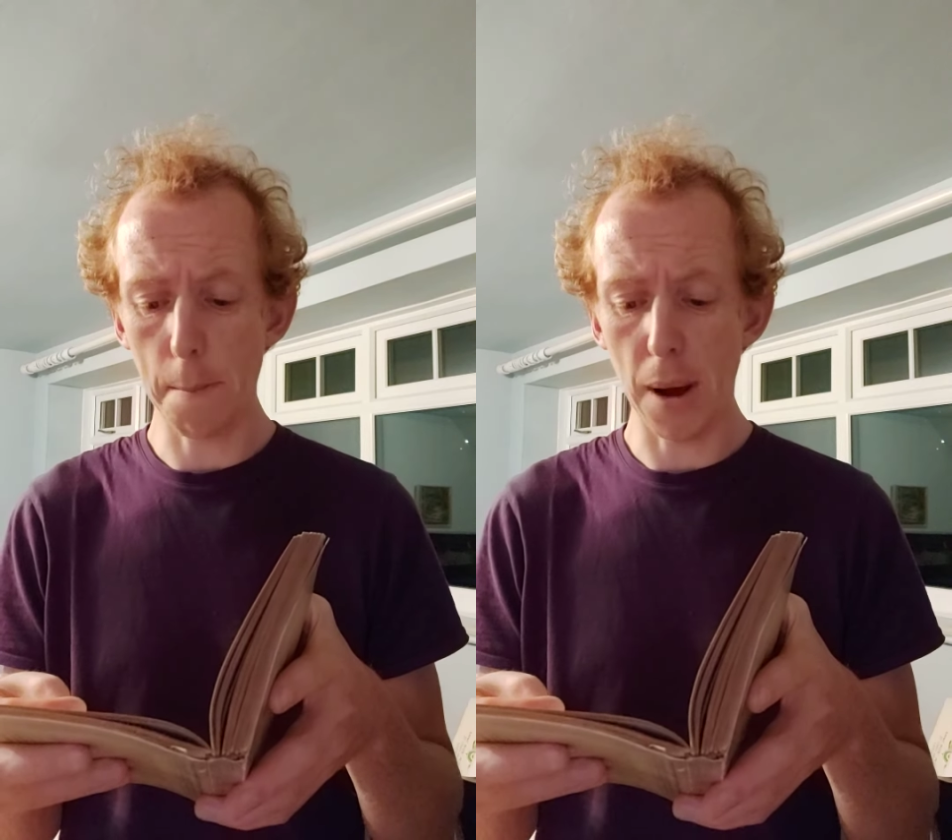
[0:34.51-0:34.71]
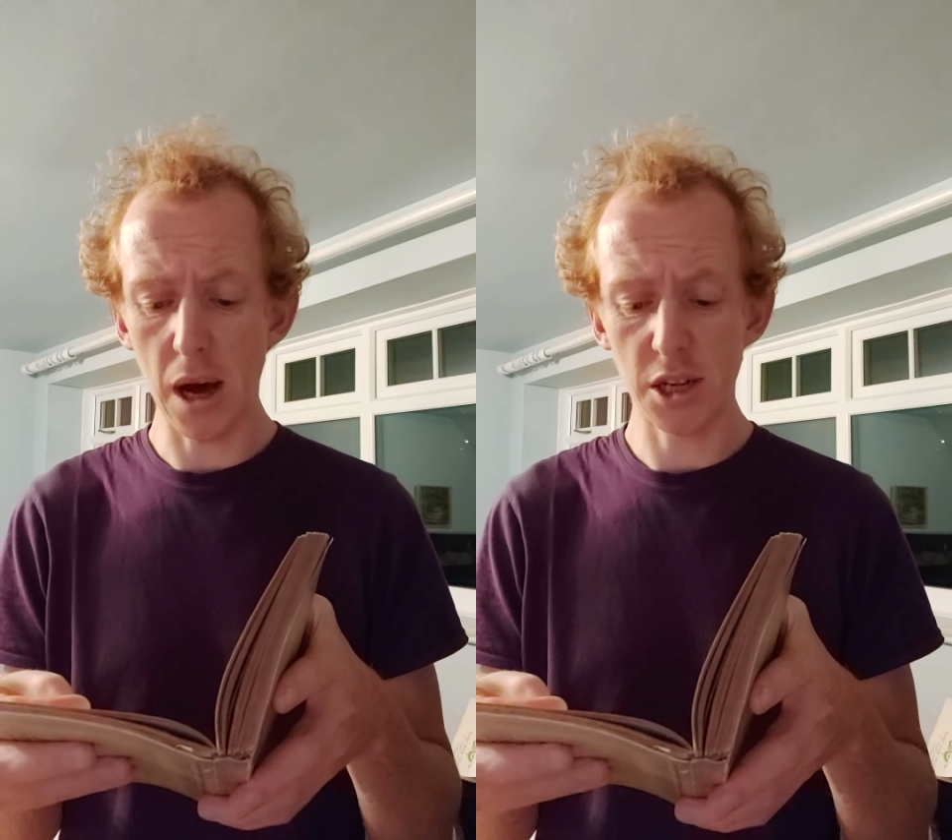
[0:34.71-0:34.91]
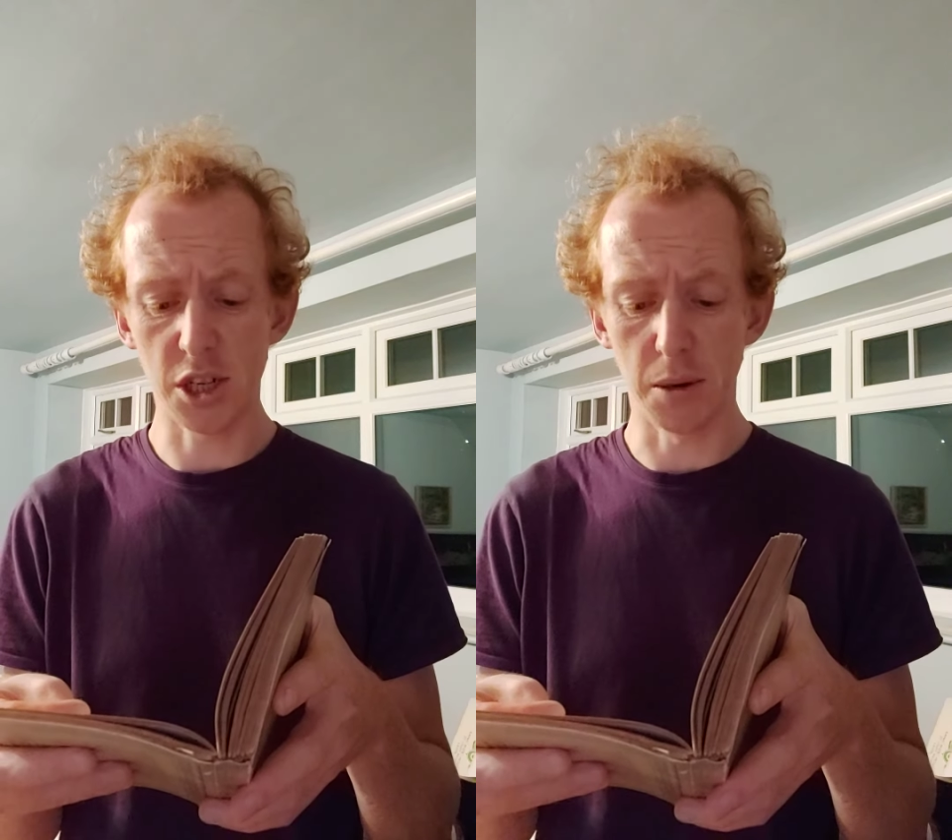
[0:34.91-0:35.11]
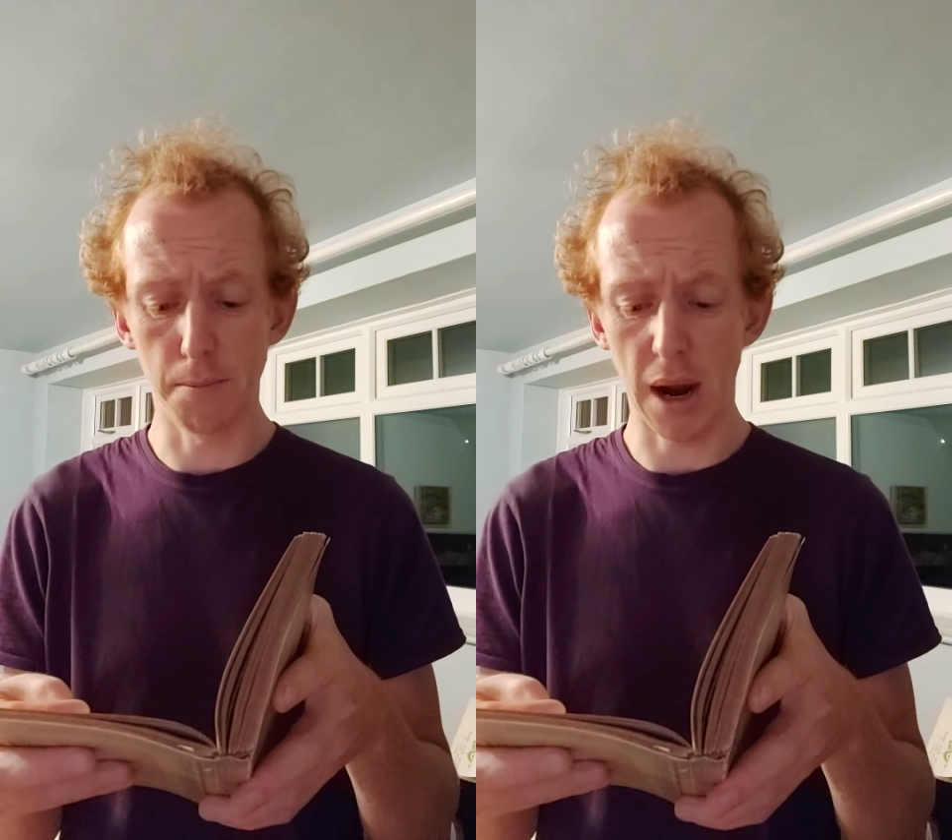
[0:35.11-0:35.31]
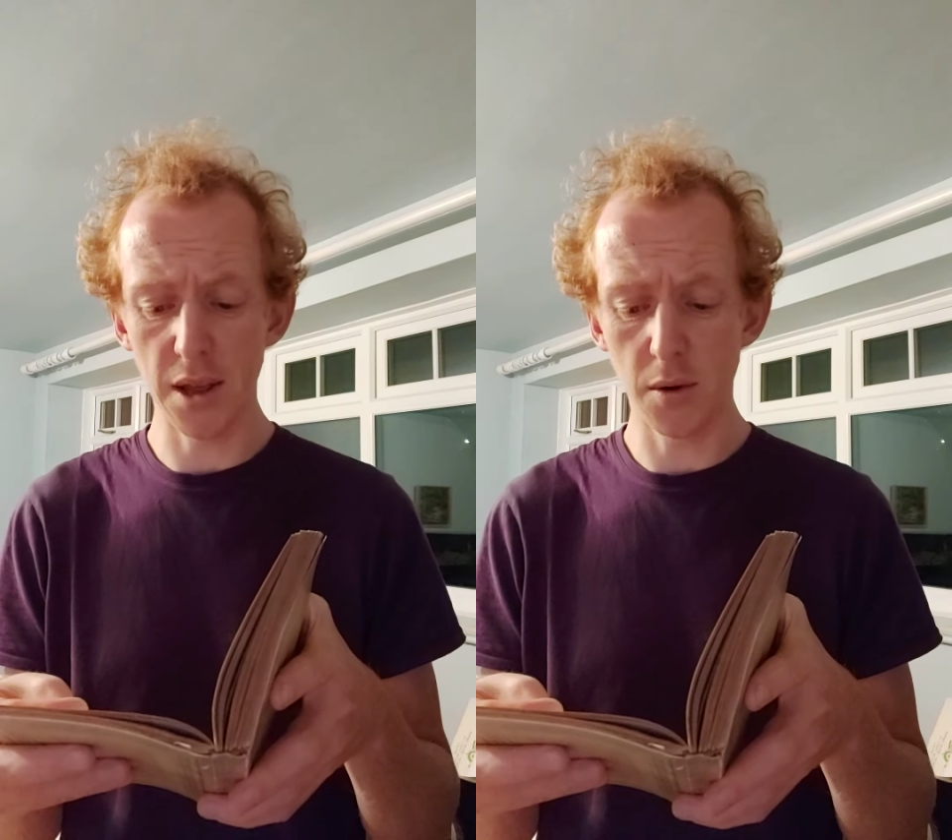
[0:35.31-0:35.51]
parson,
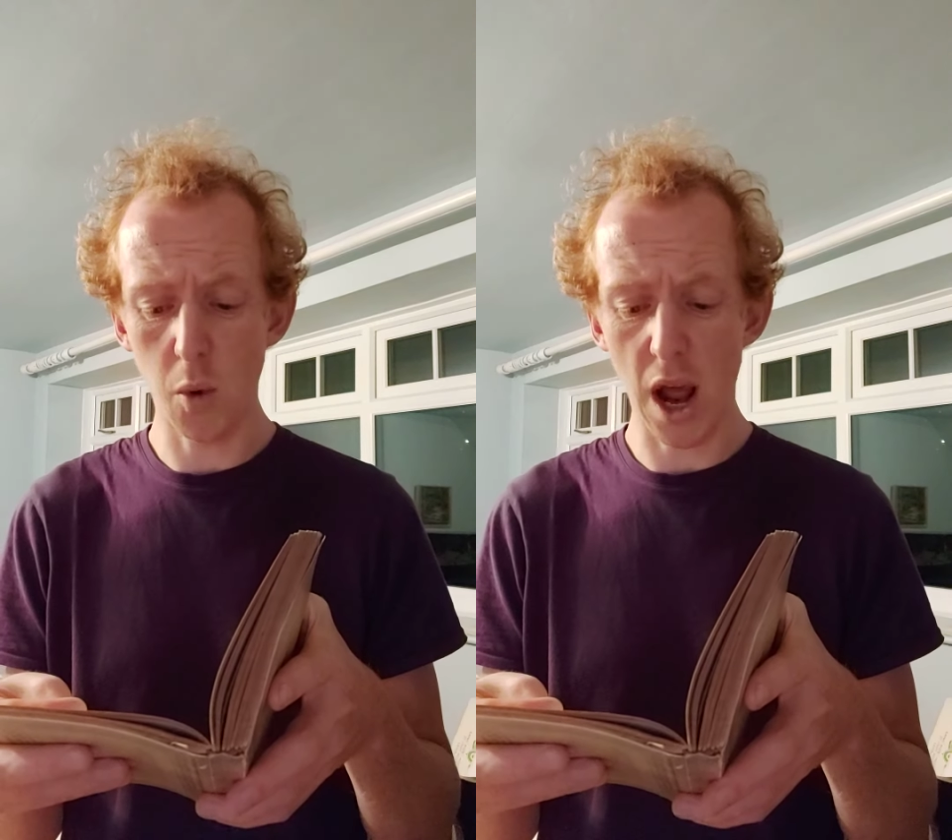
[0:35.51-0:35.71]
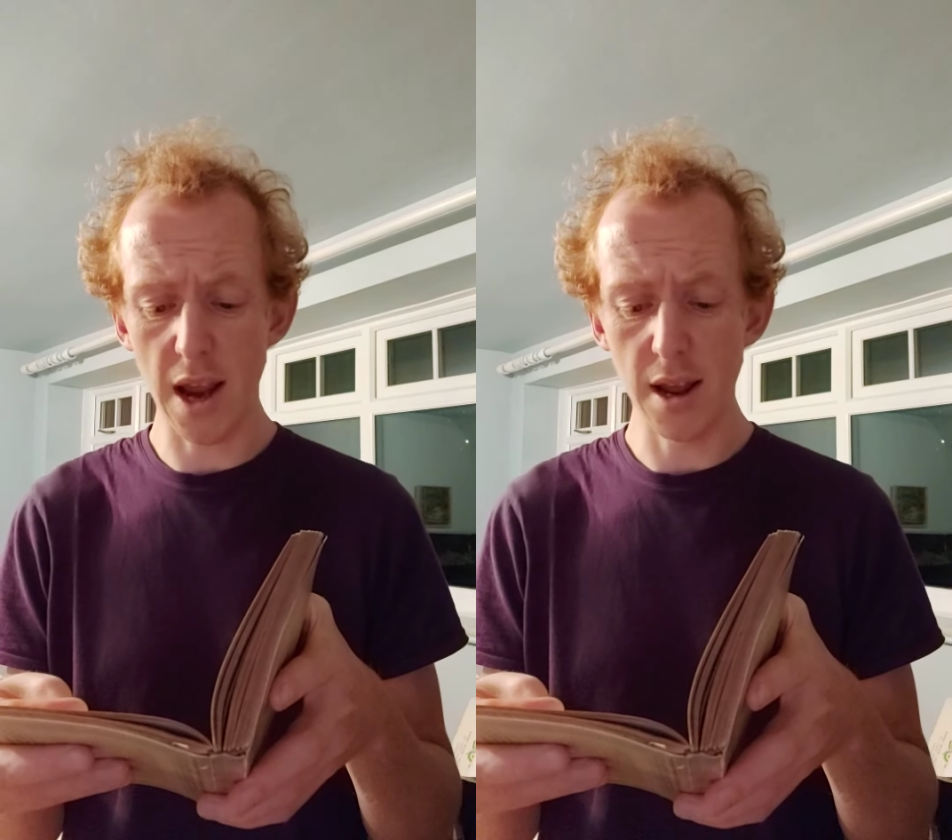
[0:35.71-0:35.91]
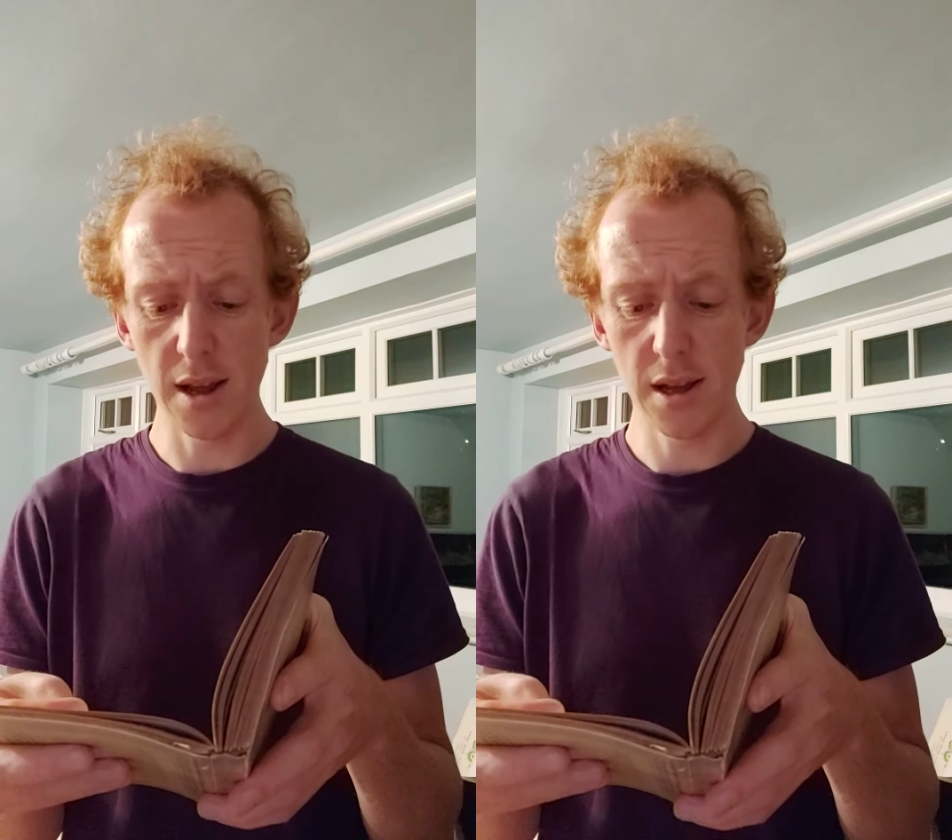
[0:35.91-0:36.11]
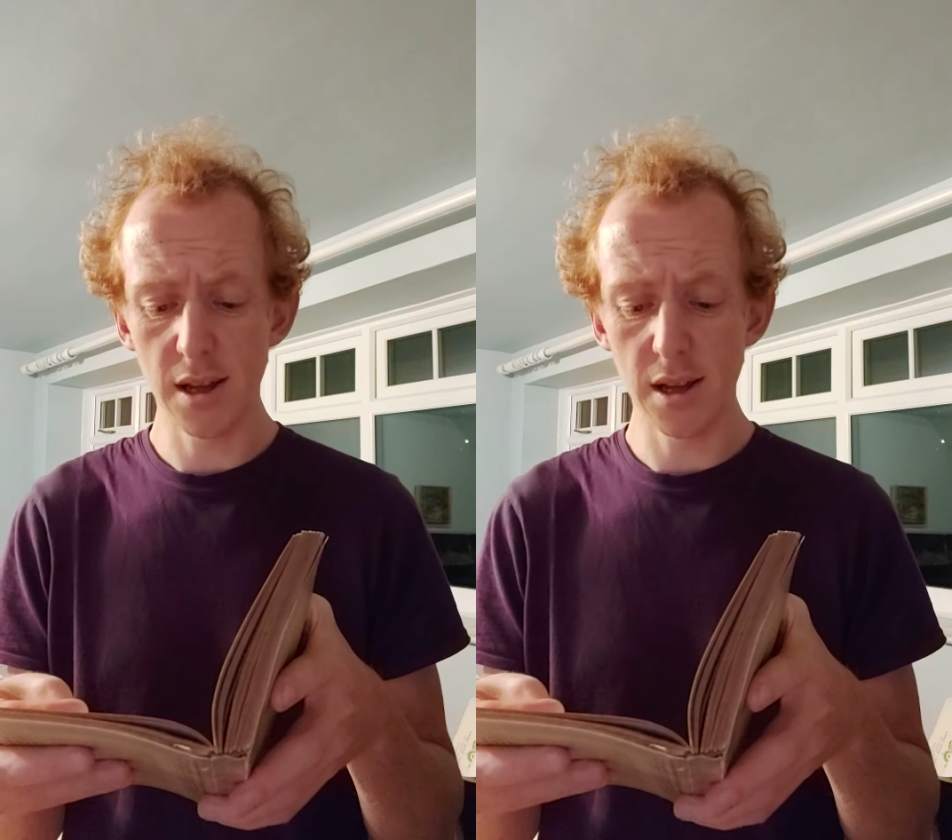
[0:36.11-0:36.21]
by the way